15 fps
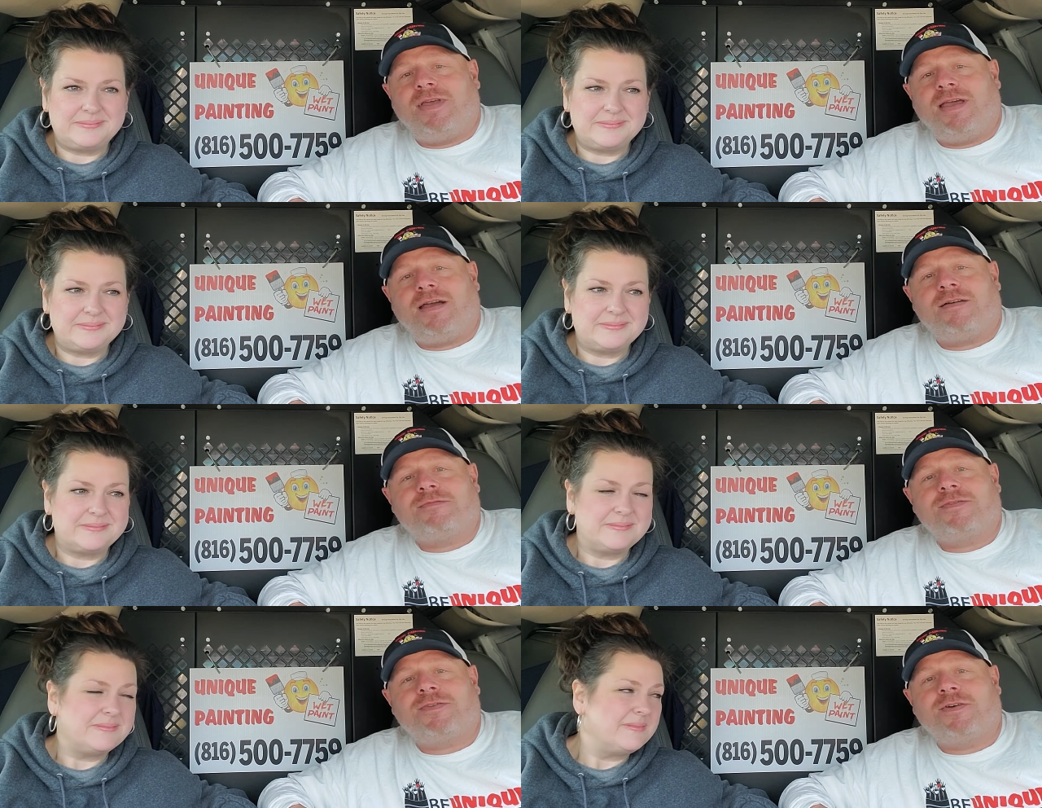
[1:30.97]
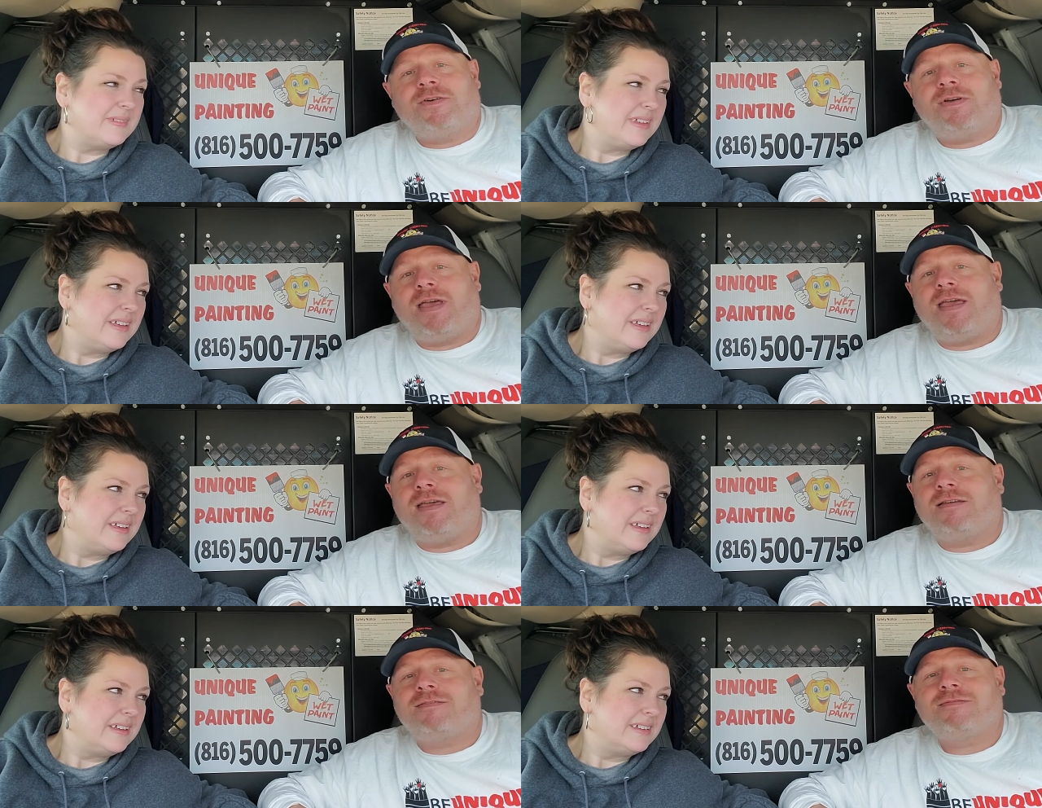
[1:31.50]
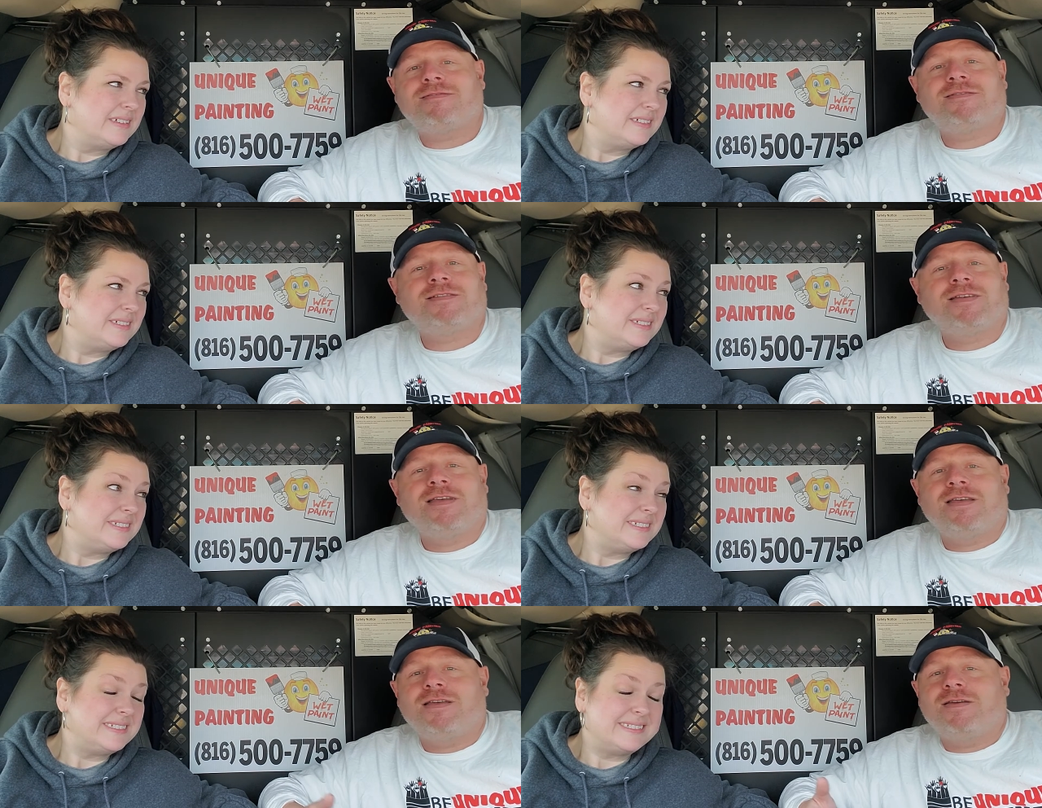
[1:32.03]
Speaker 1: yeah. So hey,
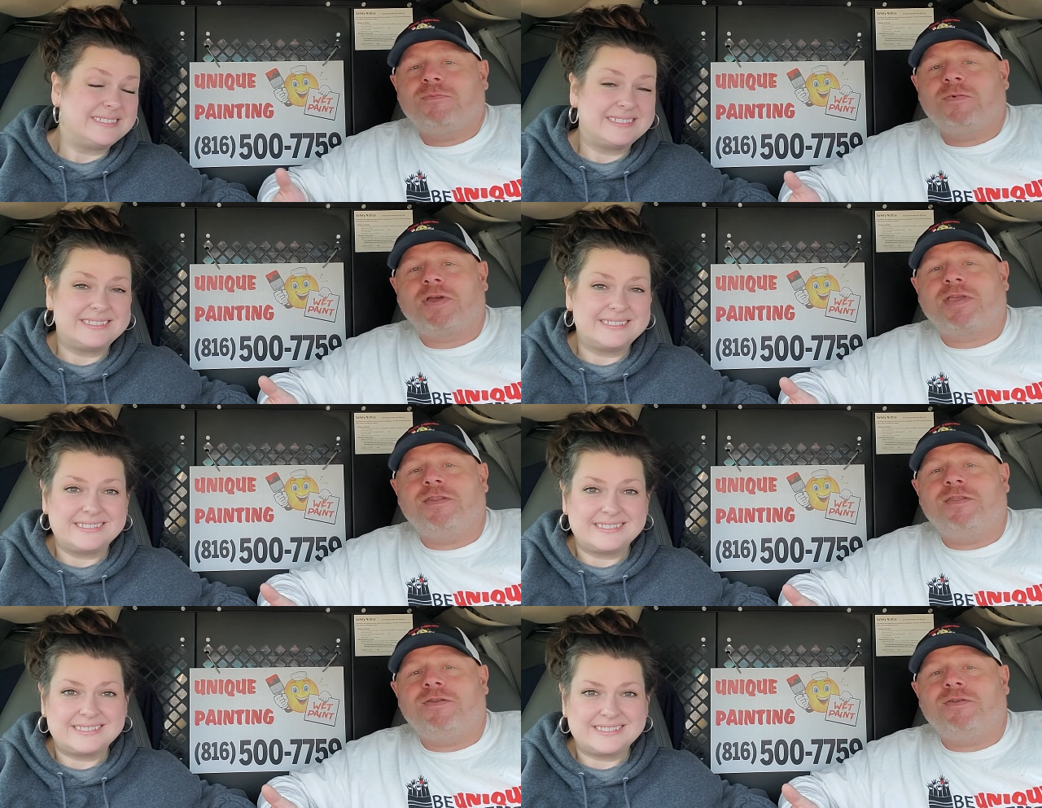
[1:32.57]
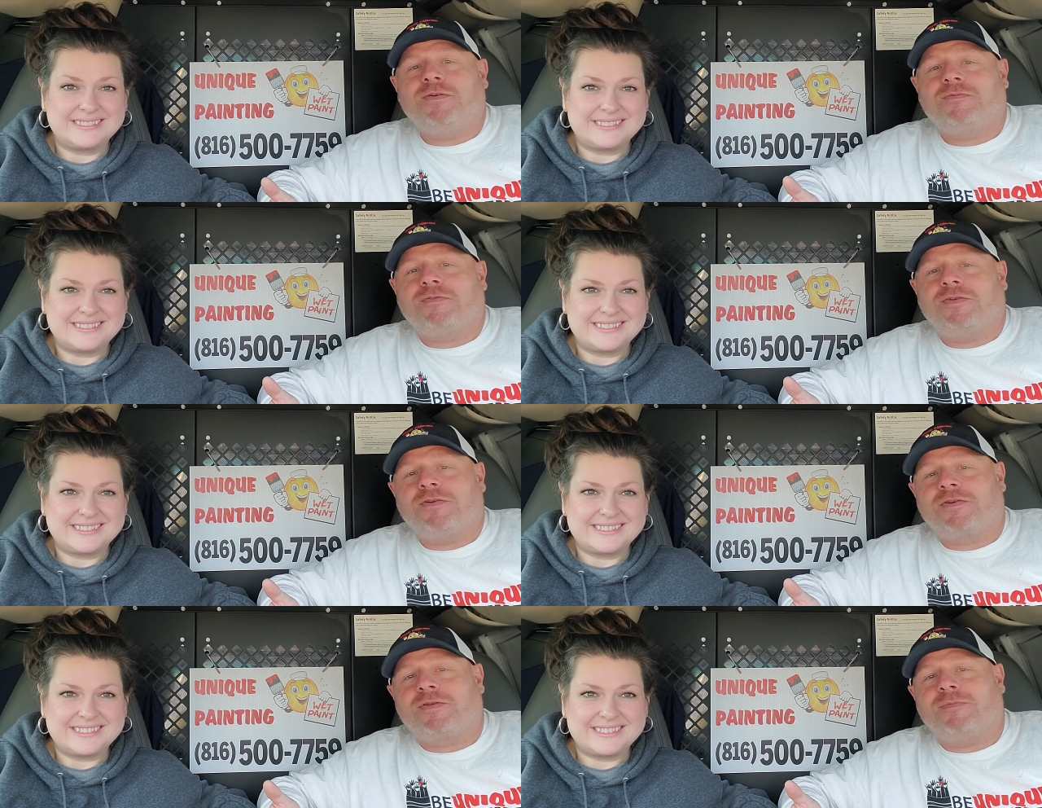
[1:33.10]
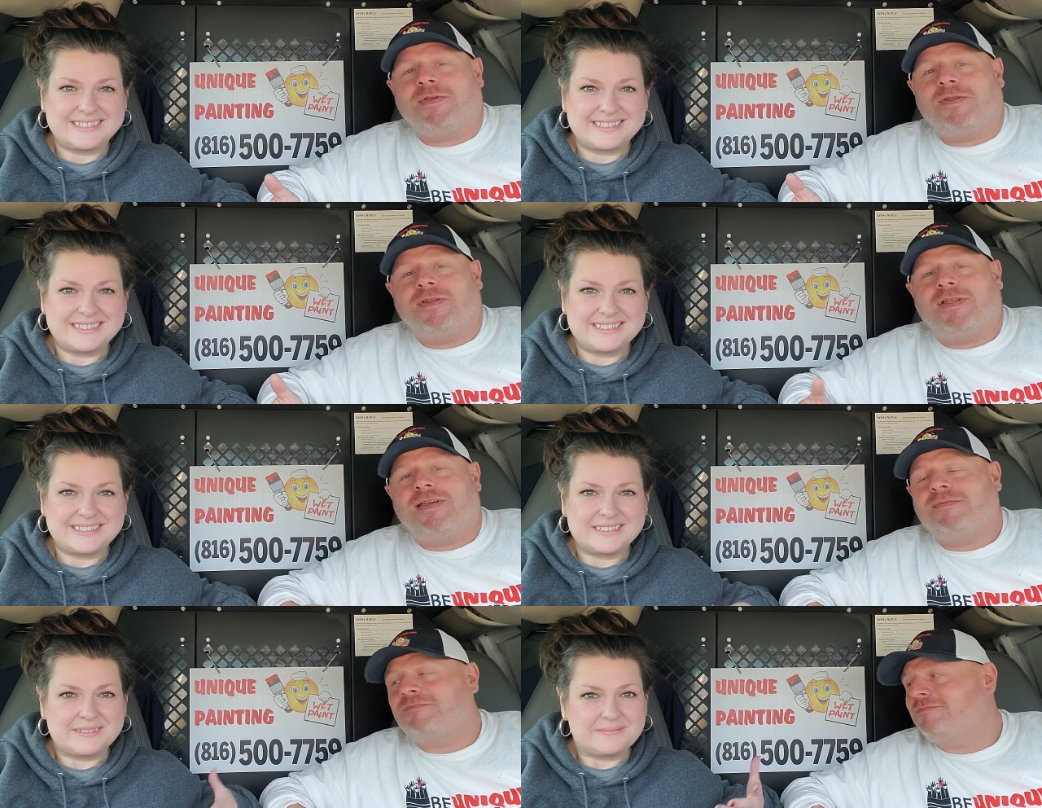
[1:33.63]
what can you do for your
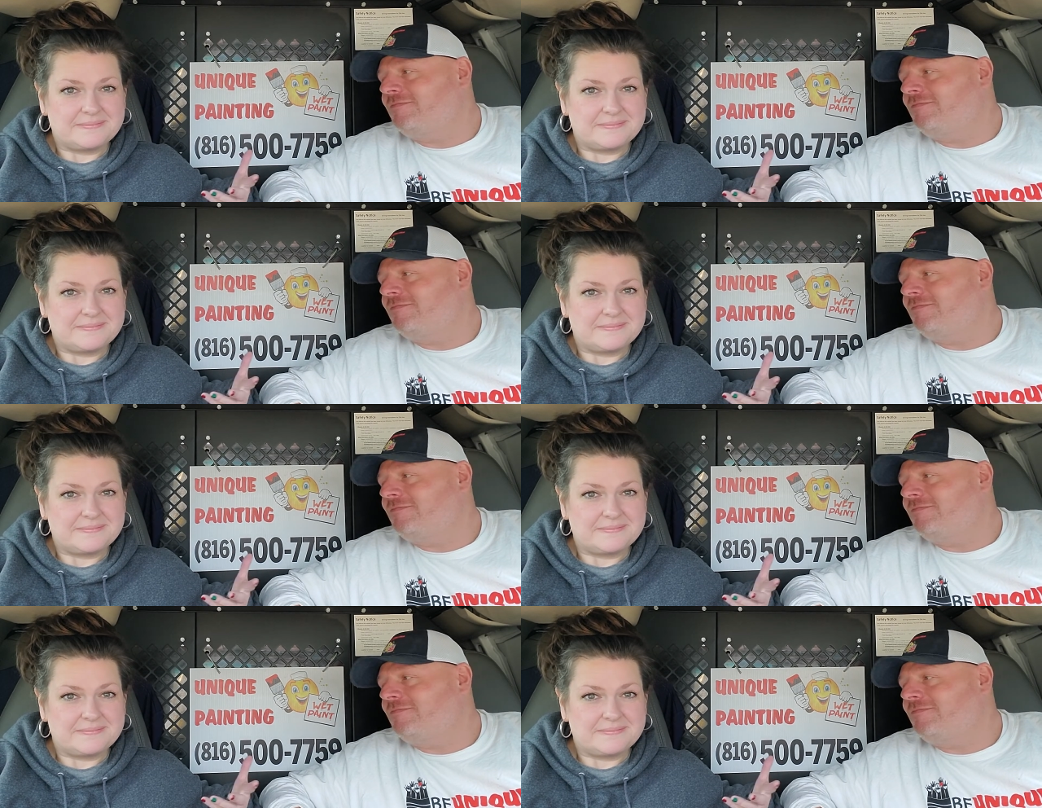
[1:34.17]
community?